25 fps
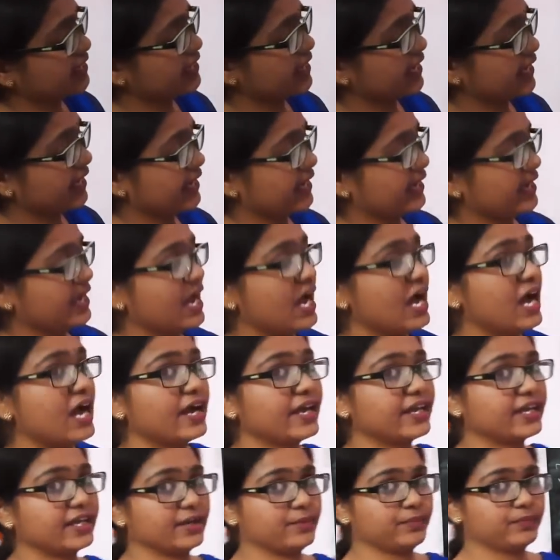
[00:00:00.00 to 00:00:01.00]
hey, I
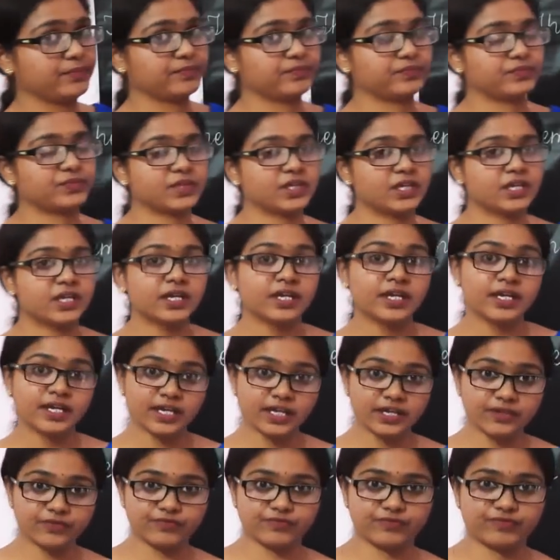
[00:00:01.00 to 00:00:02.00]
am.
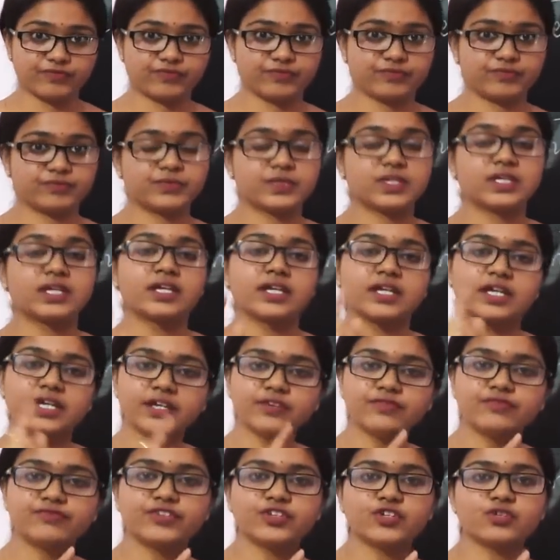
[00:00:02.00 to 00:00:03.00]

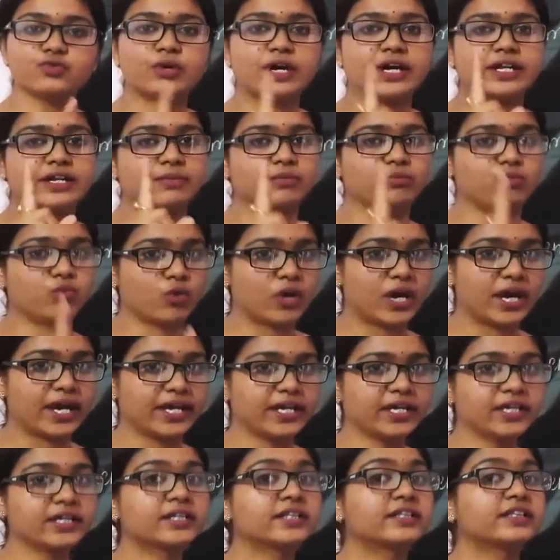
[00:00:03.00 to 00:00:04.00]
If you are a
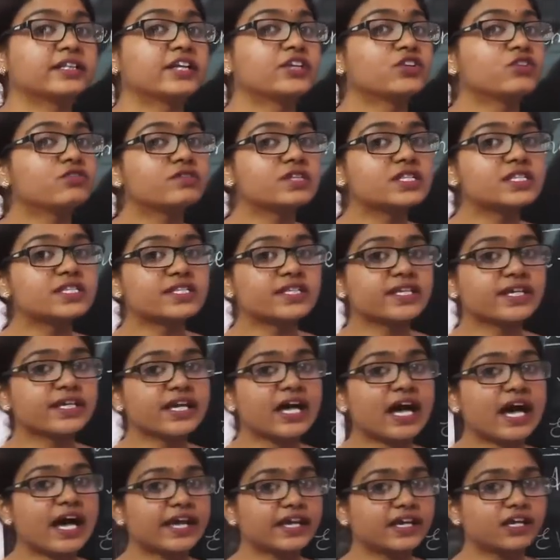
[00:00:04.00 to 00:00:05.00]
boy, then you will say
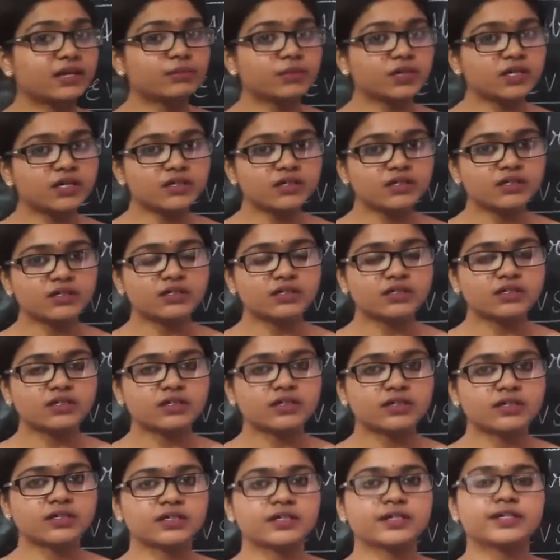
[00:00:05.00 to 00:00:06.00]
I am a
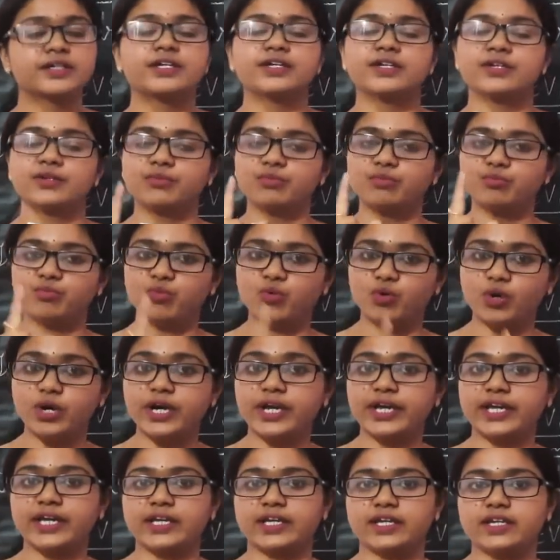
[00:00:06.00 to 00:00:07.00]

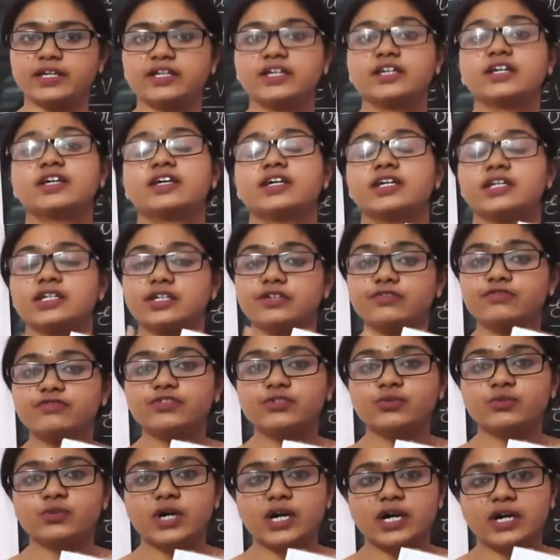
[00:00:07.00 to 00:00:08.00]
boy. If
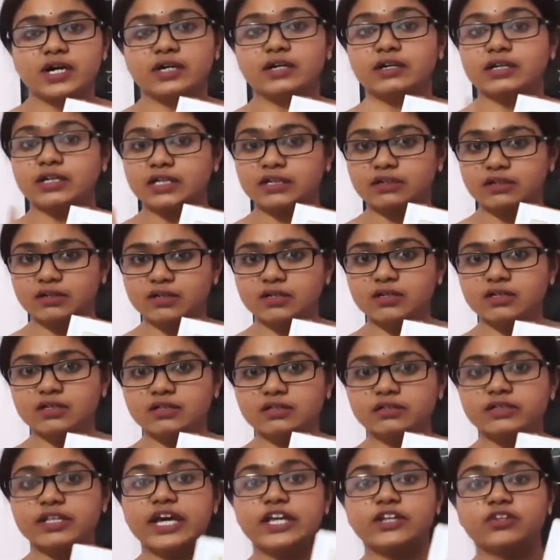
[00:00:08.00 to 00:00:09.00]
you are a girl,
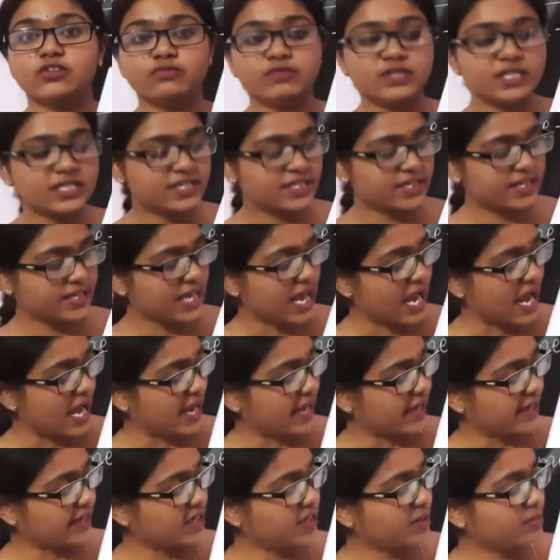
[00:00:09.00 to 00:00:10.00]
then you will say I
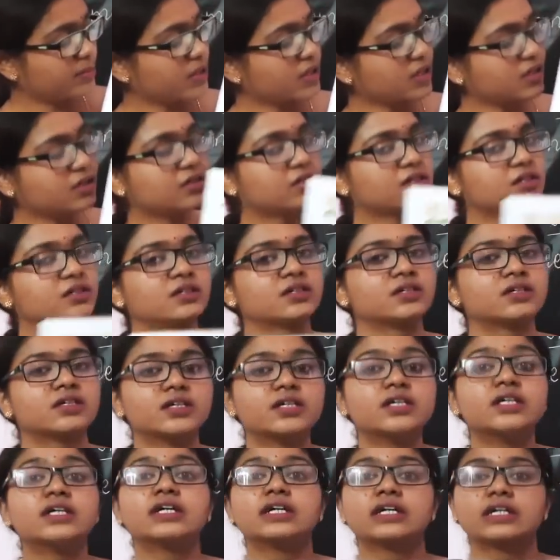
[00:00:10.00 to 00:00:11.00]
am a
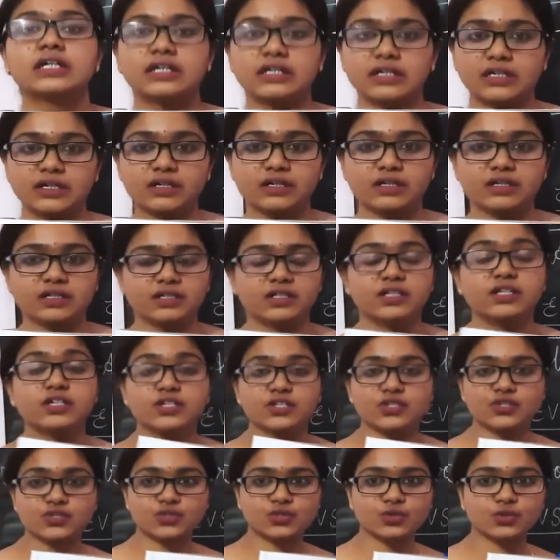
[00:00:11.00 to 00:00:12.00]
girl.
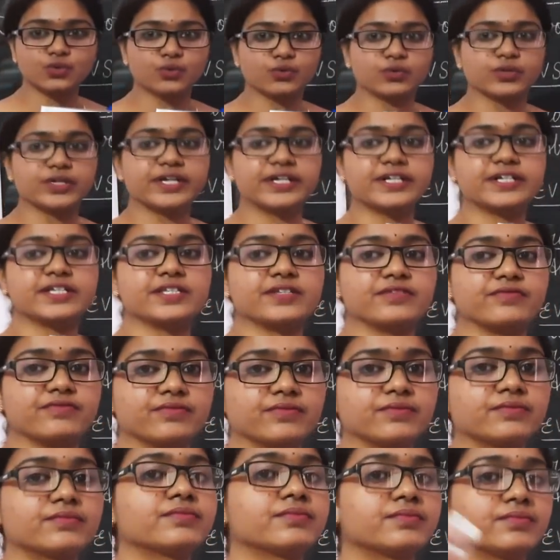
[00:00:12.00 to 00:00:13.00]
So it's
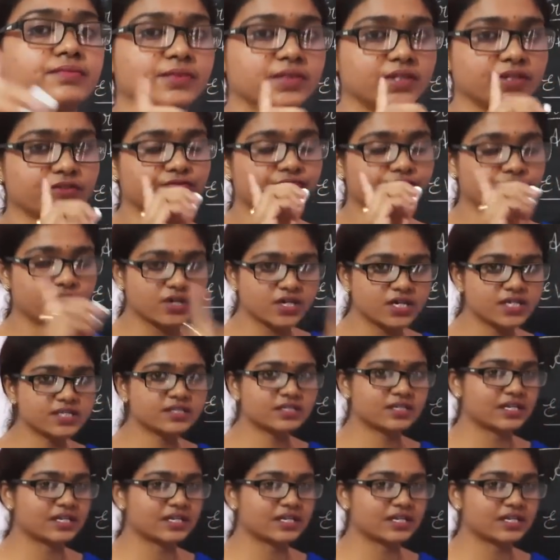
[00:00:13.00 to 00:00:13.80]
the first